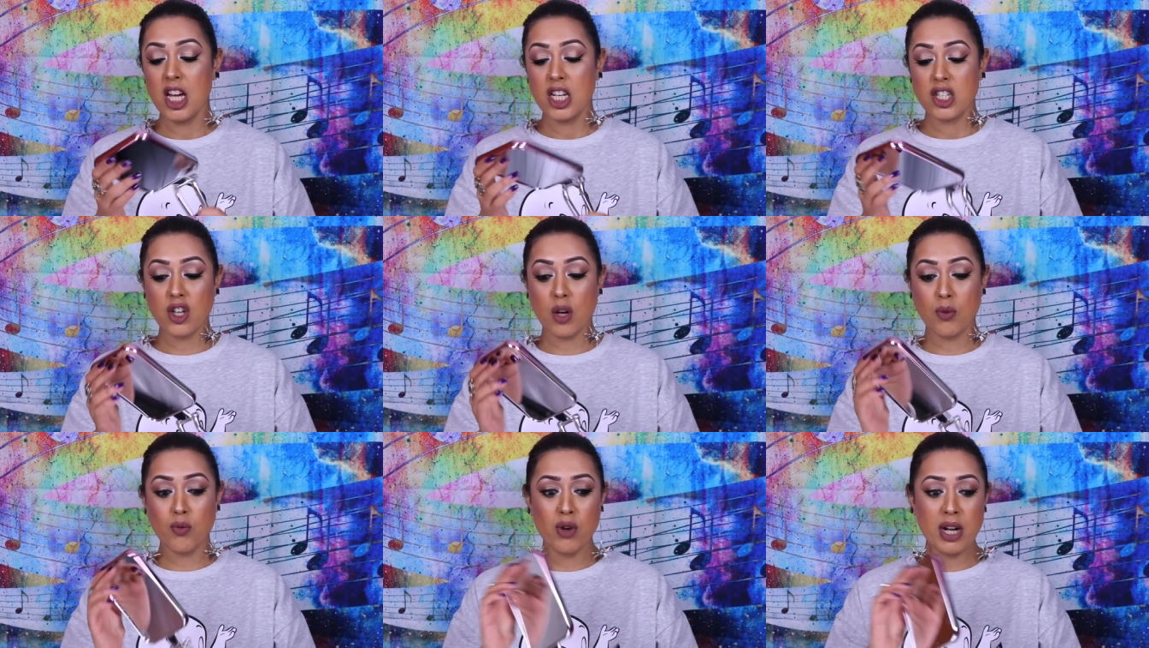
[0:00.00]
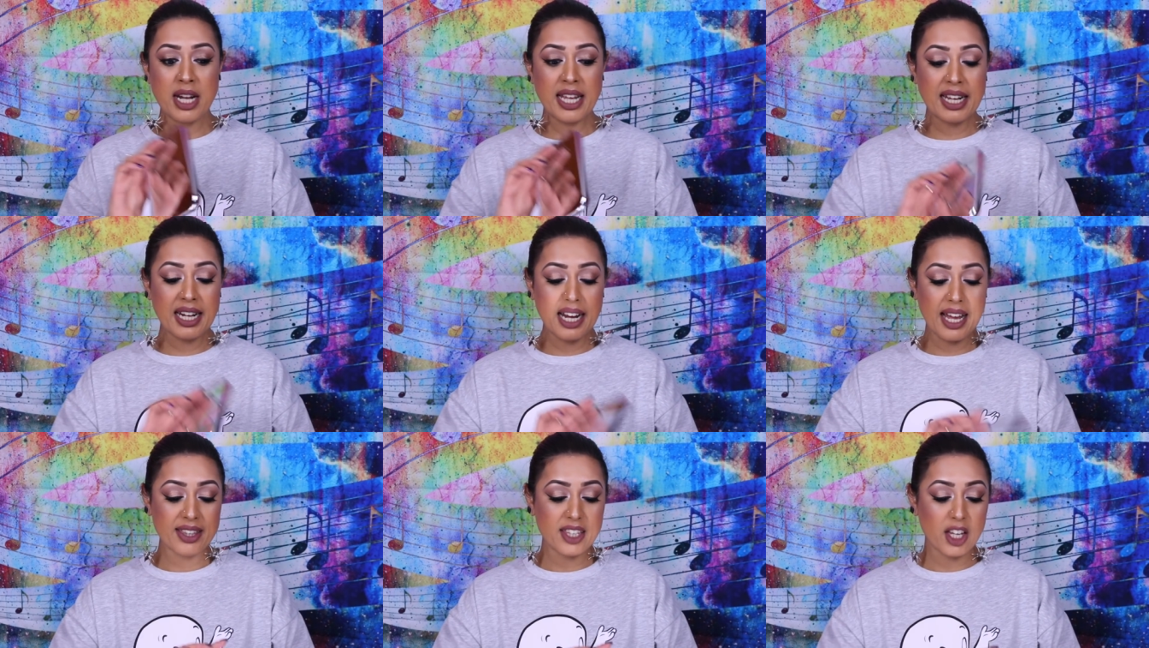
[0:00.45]
so I'm really
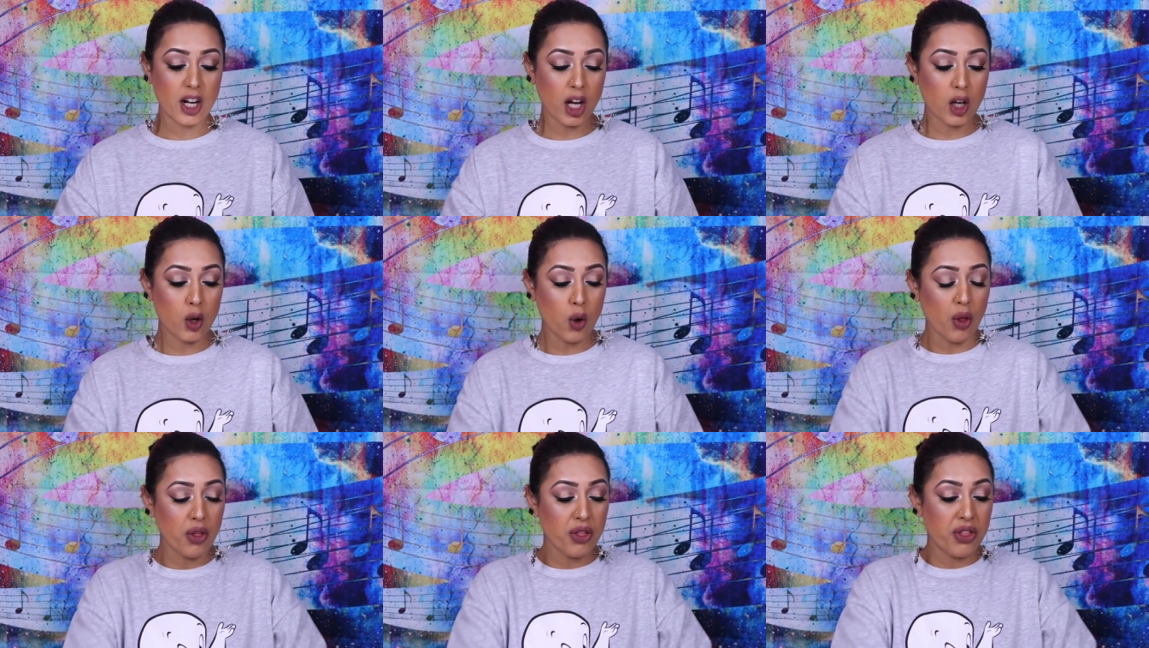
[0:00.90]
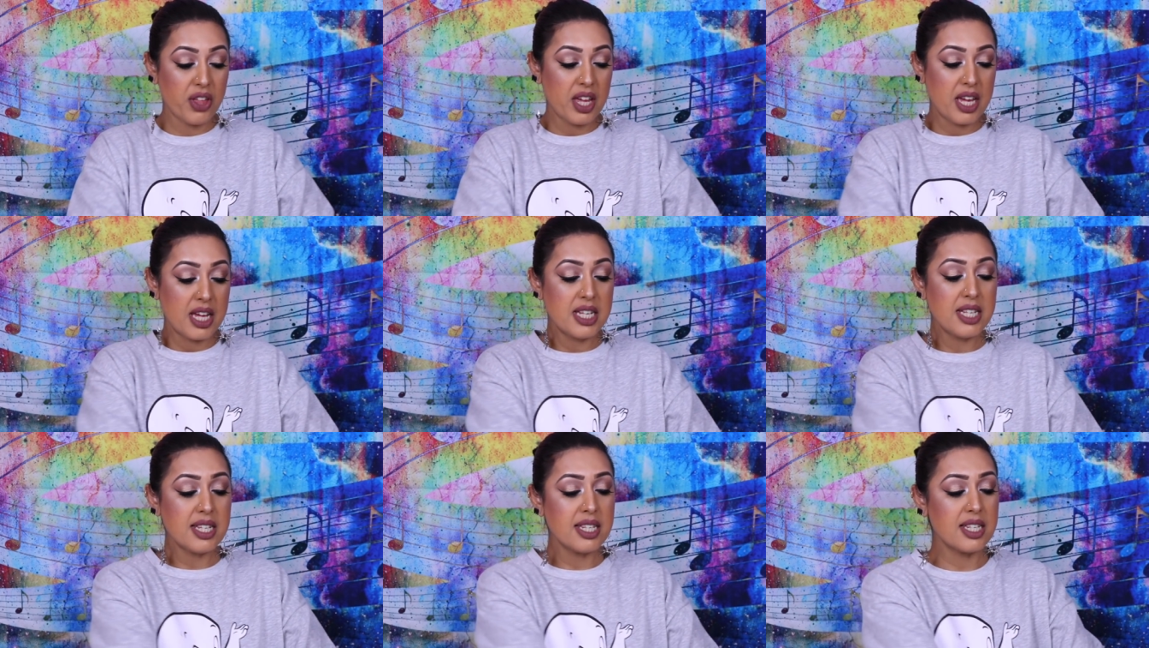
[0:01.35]
glad that I got
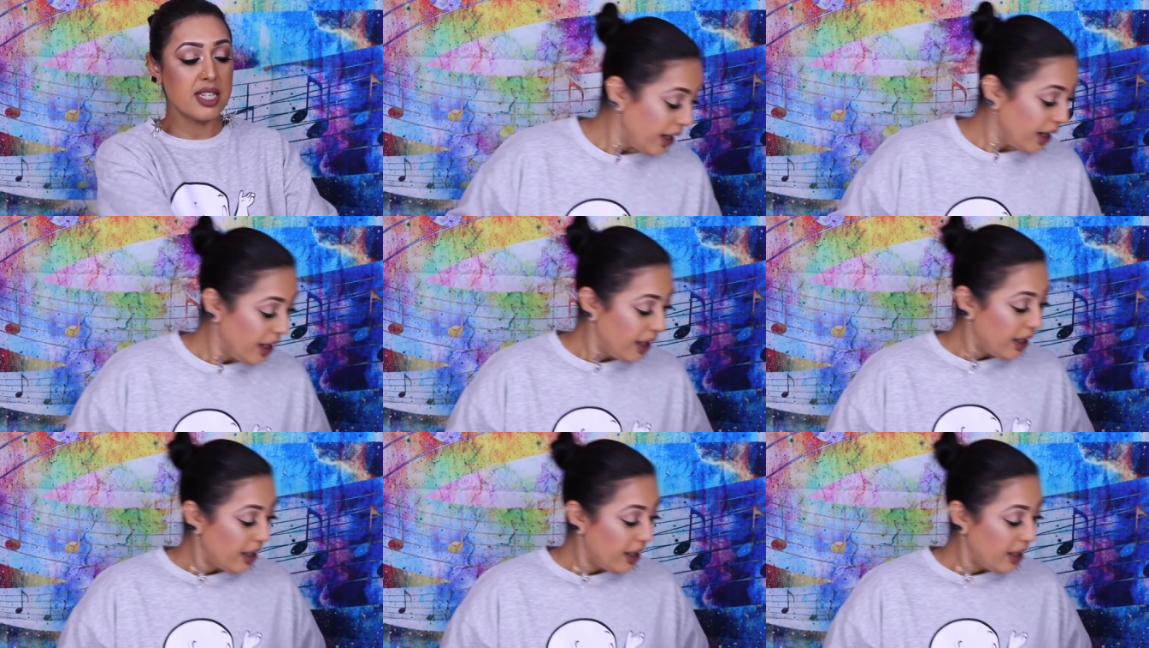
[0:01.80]
this.